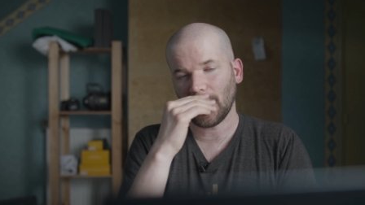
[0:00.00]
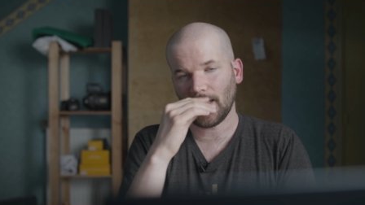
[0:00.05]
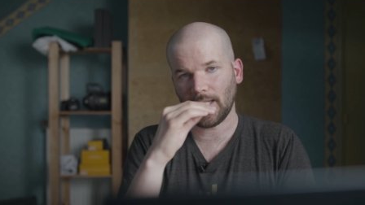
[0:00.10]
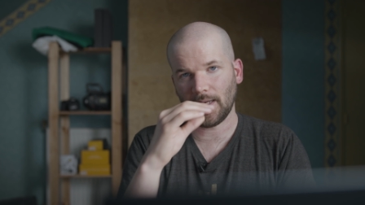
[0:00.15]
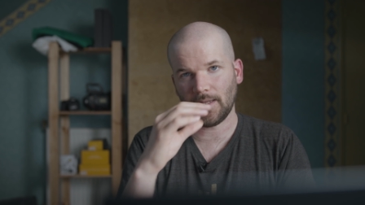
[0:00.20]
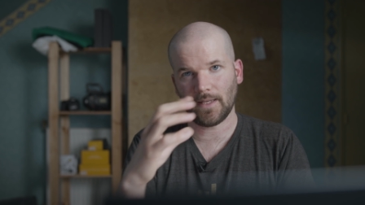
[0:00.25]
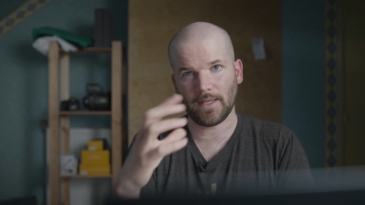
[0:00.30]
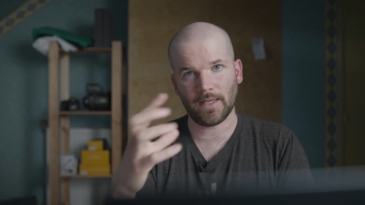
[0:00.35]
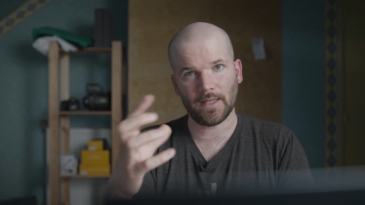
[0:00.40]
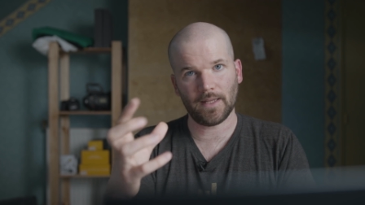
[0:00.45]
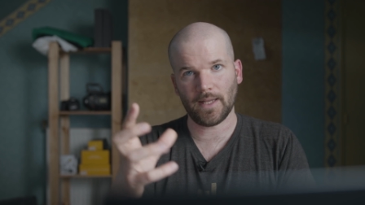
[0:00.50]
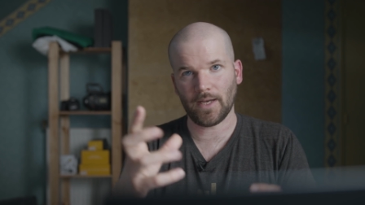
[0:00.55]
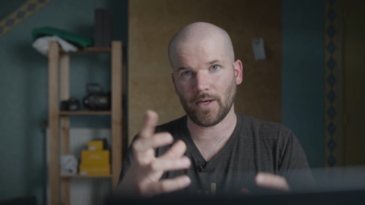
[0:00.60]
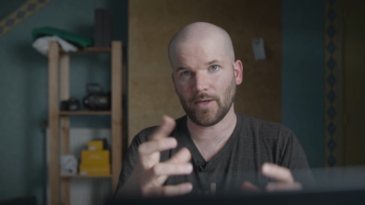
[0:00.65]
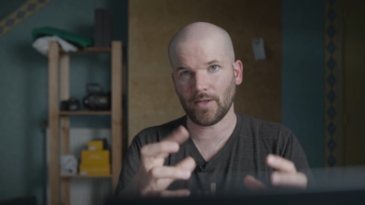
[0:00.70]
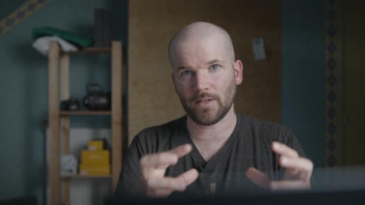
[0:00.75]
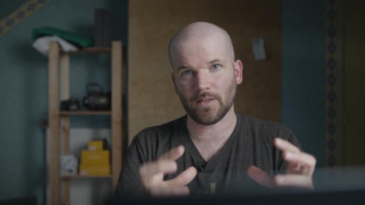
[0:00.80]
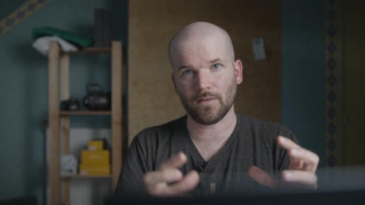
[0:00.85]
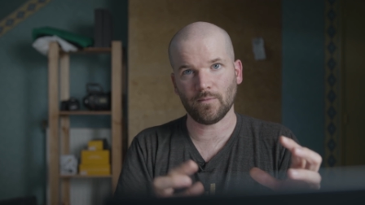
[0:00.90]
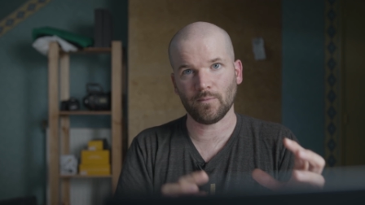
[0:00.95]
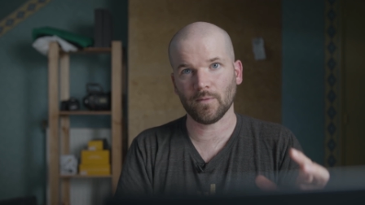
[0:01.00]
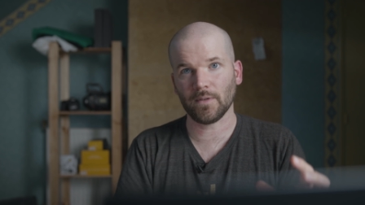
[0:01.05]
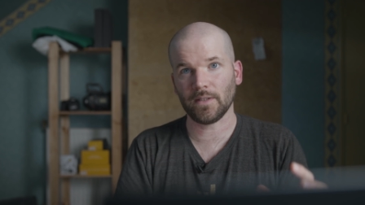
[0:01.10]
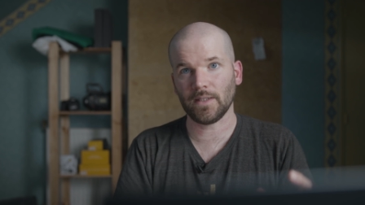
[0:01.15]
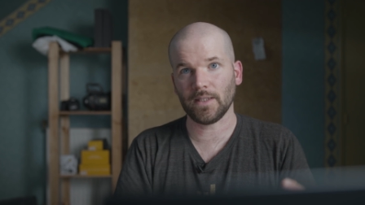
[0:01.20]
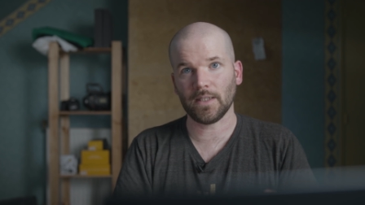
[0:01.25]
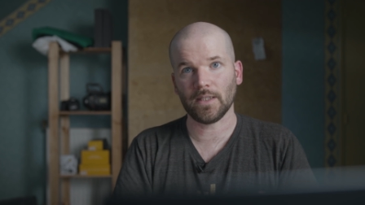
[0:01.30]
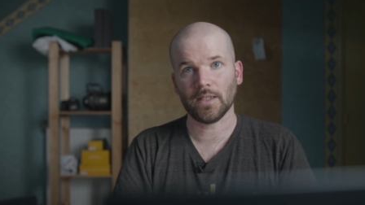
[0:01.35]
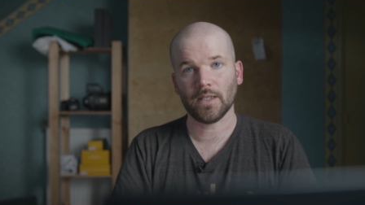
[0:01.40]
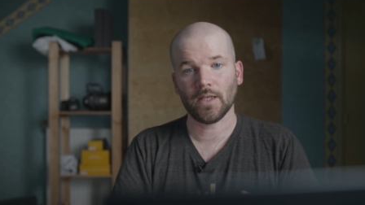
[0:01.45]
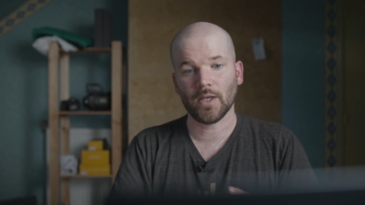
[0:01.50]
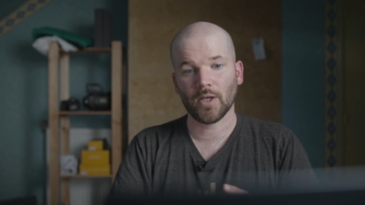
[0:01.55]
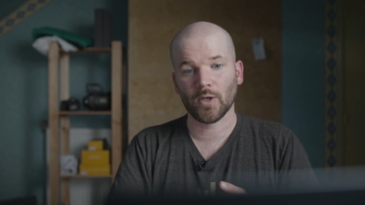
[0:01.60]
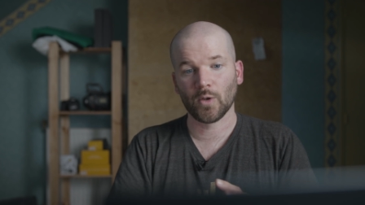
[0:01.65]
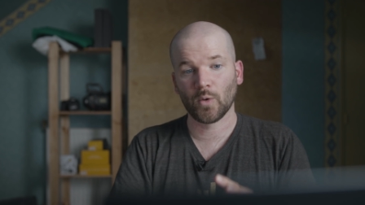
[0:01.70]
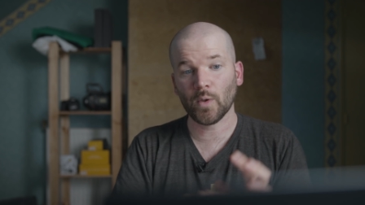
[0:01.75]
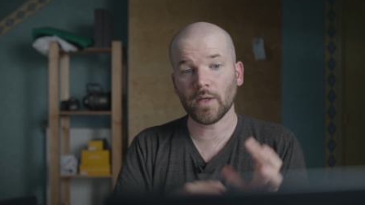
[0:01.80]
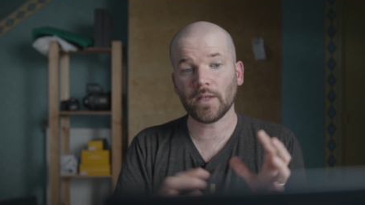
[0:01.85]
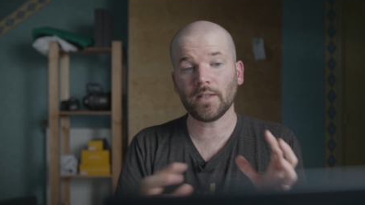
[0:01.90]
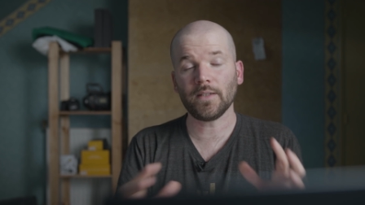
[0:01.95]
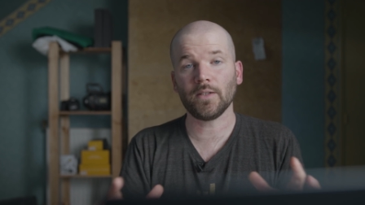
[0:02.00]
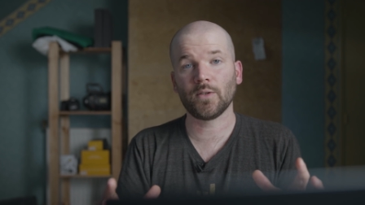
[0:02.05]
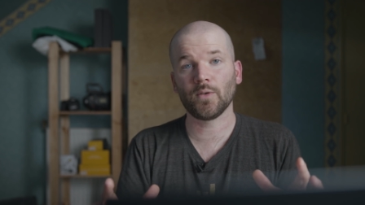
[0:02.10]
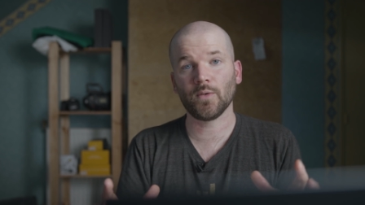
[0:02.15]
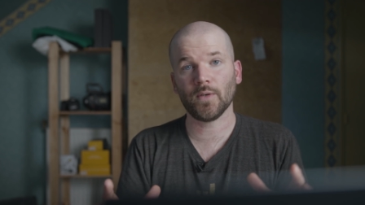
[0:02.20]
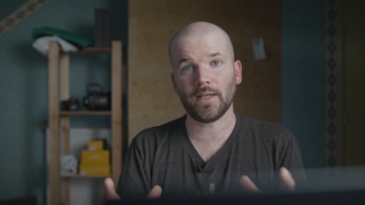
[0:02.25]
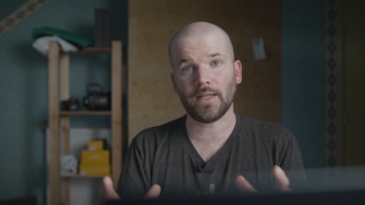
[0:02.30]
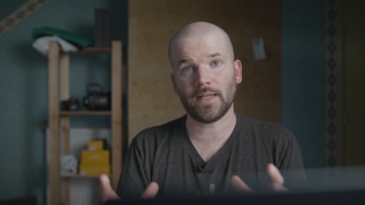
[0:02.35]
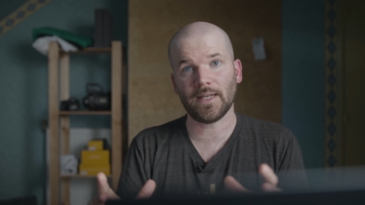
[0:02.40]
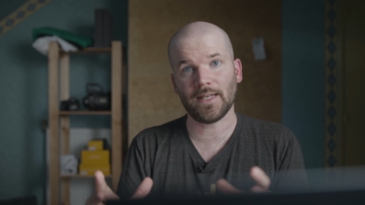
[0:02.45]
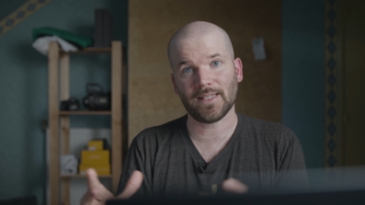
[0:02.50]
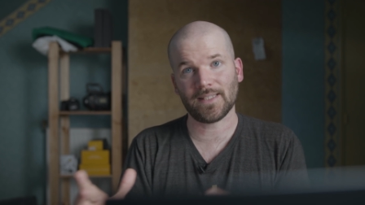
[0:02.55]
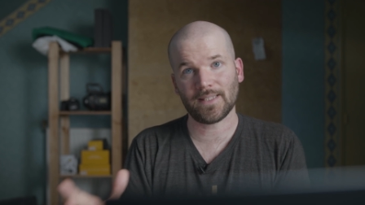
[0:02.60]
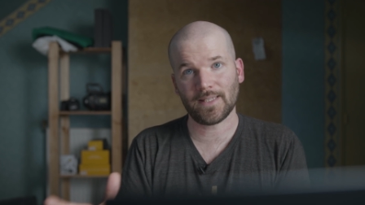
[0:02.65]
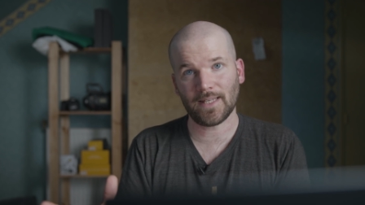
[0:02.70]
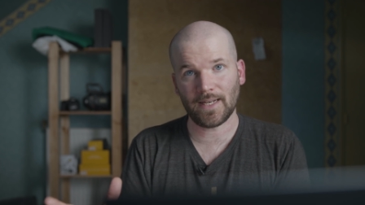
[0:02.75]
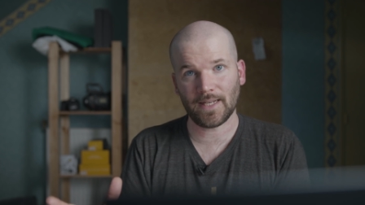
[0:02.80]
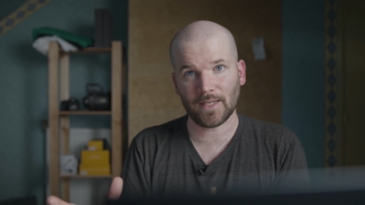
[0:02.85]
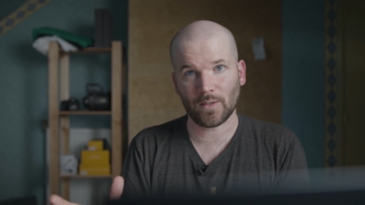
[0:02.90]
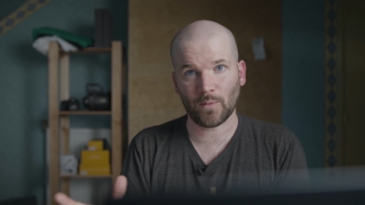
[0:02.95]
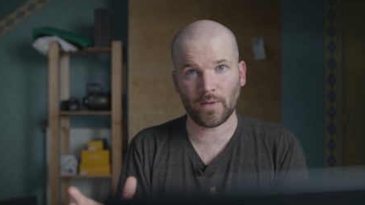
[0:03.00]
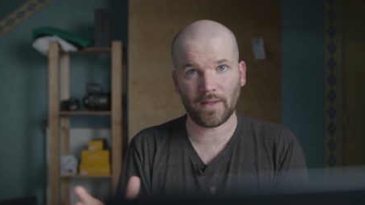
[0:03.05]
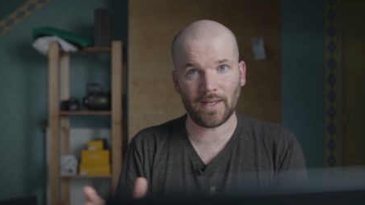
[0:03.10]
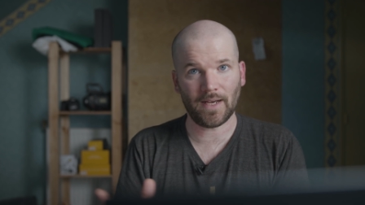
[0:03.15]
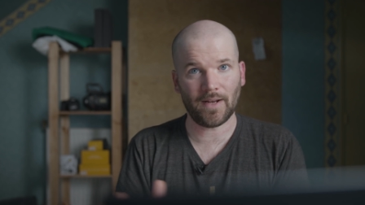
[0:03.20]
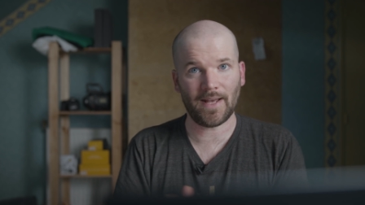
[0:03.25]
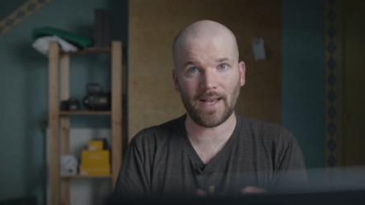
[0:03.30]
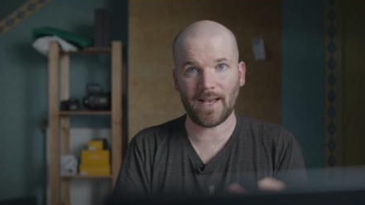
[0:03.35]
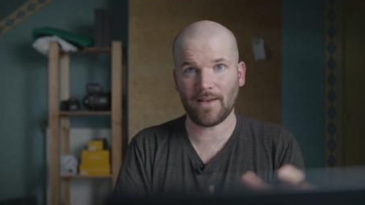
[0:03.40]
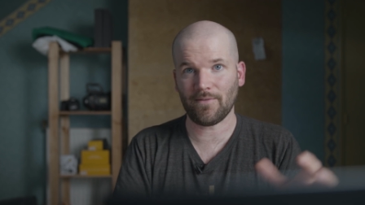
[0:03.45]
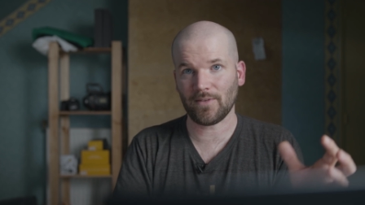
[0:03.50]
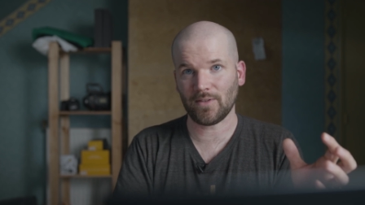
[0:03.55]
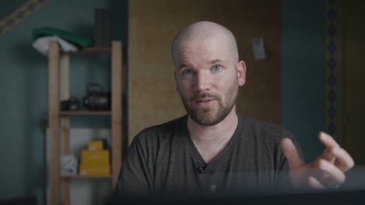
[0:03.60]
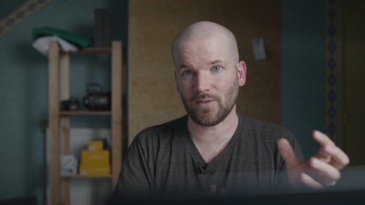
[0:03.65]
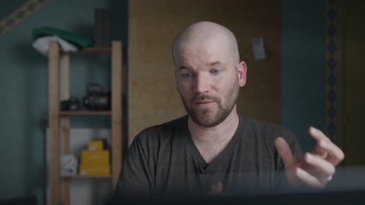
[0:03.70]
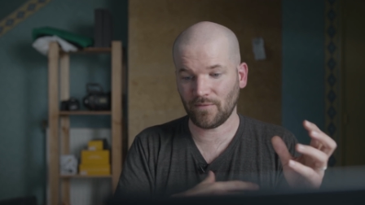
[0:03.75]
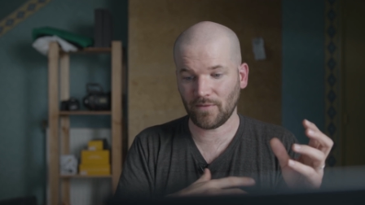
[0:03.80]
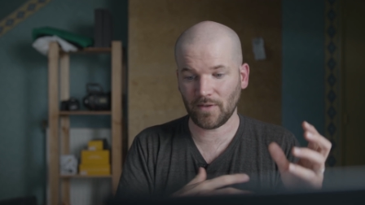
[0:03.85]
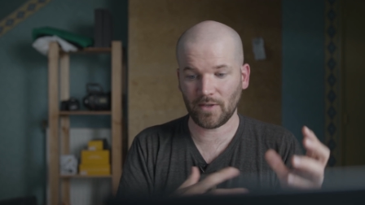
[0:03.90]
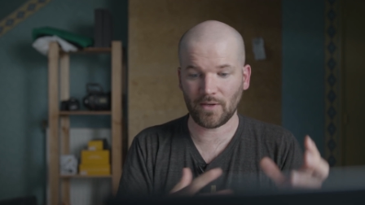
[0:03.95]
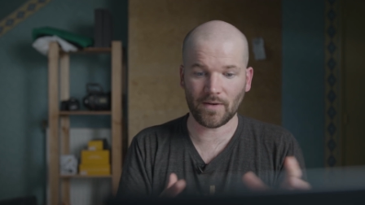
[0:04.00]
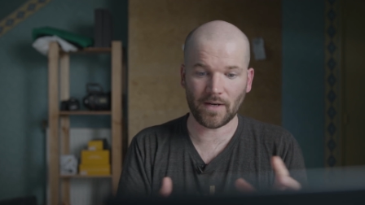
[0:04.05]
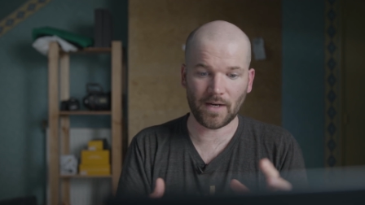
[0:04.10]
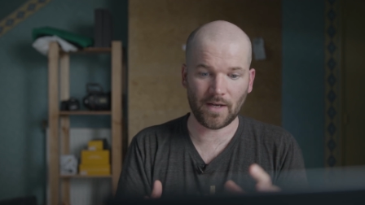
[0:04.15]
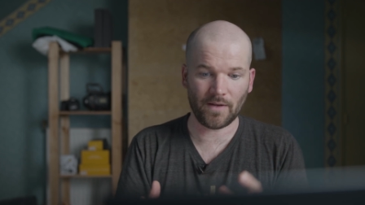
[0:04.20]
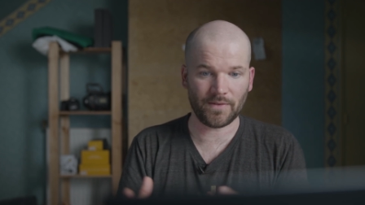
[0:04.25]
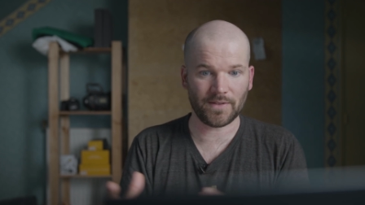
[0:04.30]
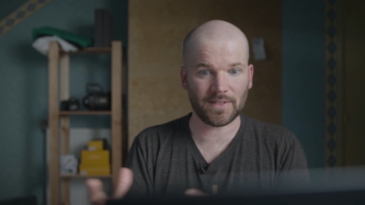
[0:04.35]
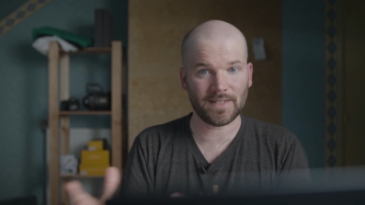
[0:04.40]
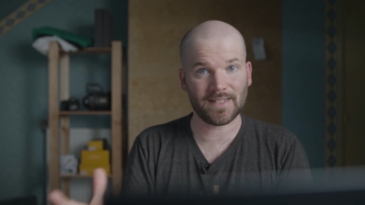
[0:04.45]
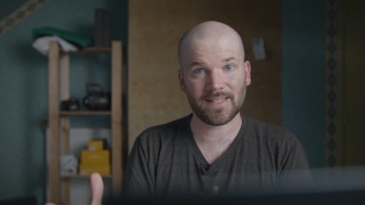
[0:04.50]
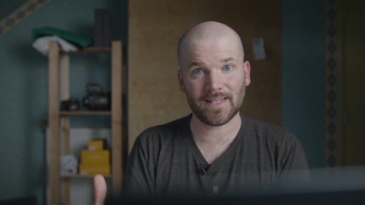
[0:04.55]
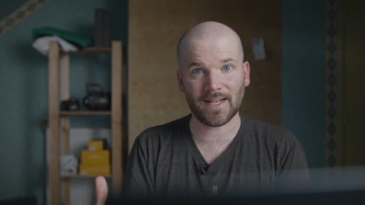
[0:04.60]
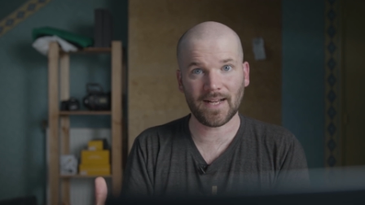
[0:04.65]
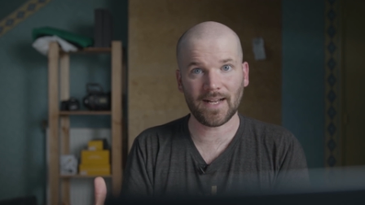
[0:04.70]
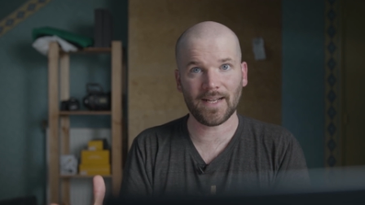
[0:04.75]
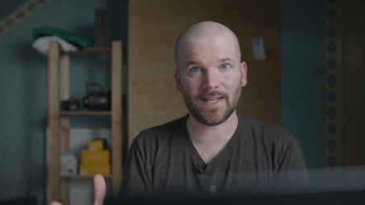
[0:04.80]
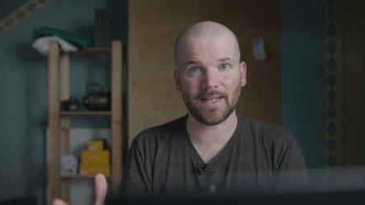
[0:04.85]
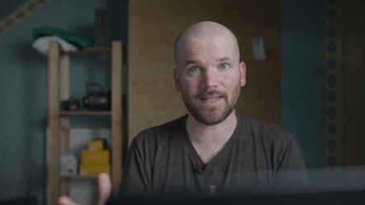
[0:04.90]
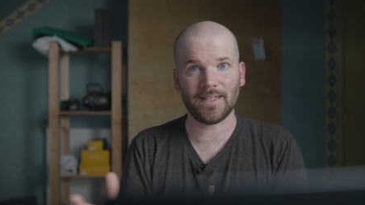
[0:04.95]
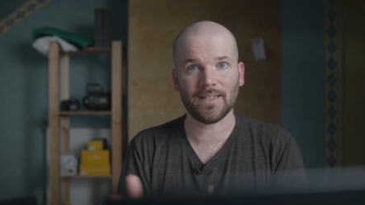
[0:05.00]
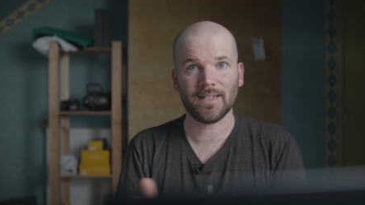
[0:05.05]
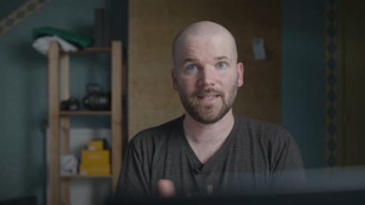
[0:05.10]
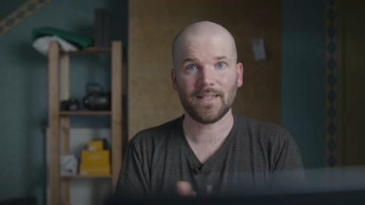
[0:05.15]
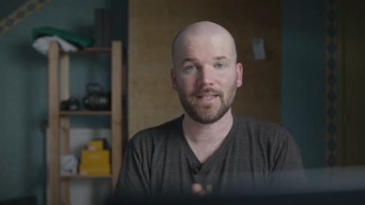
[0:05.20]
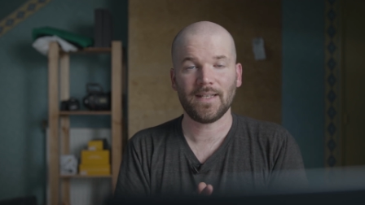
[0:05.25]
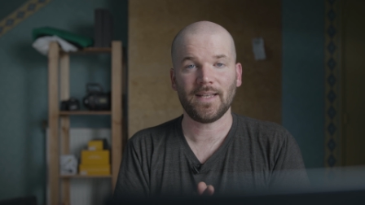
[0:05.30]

and they allow you to really quickly create an aesthetic without having to figure out the design.